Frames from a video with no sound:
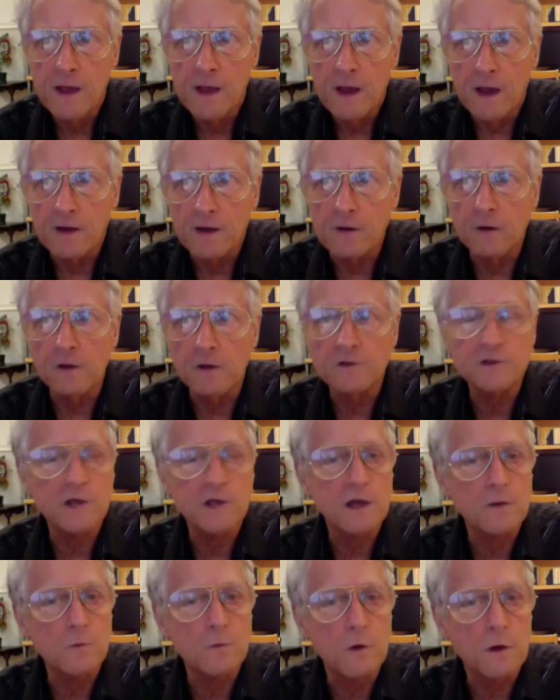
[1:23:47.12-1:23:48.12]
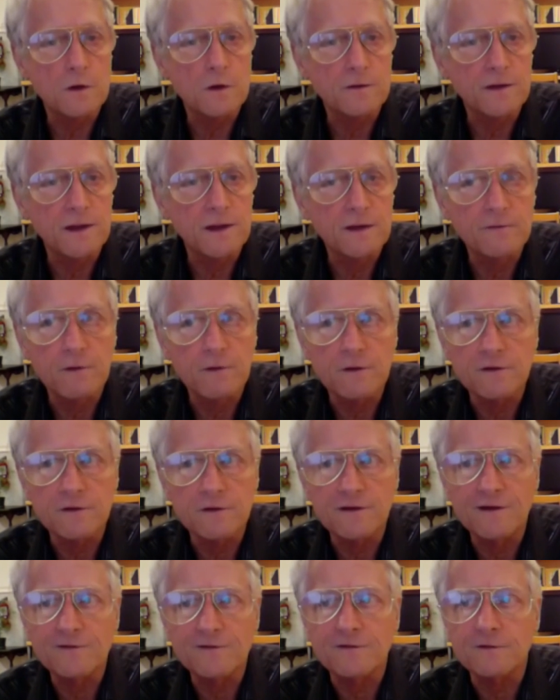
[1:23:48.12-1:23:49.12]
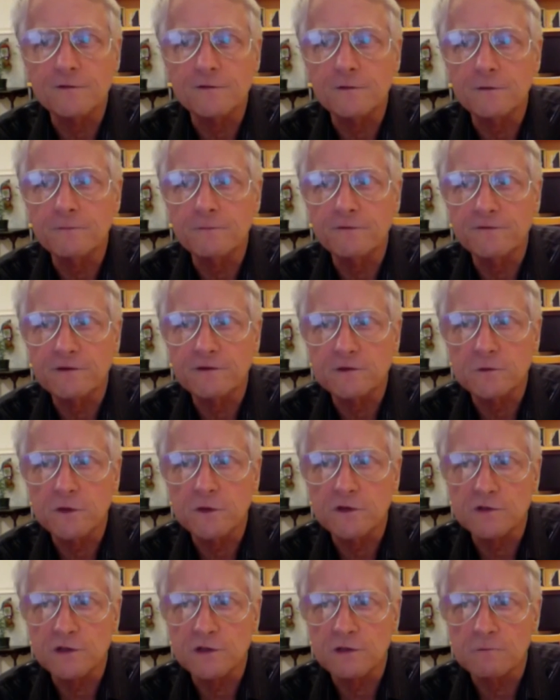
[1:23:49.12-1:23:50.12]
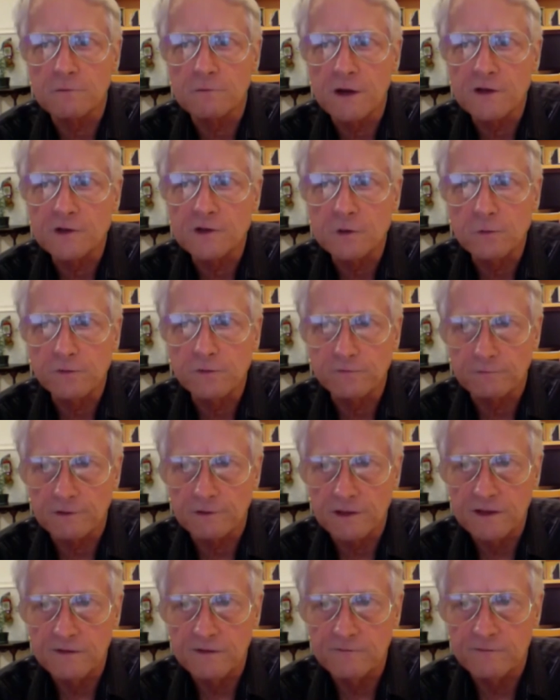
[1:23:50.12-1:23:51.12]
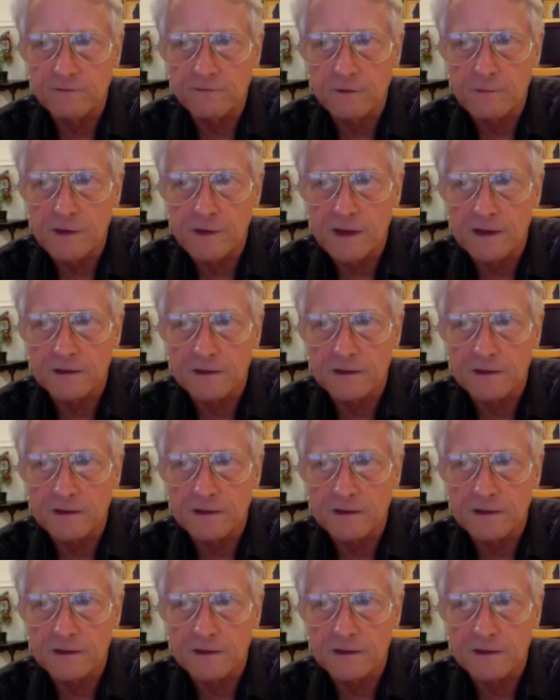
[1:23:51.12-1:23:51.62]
I called John Walker, the head of Autodesk, and told him the situation, and Roger was relieved of command.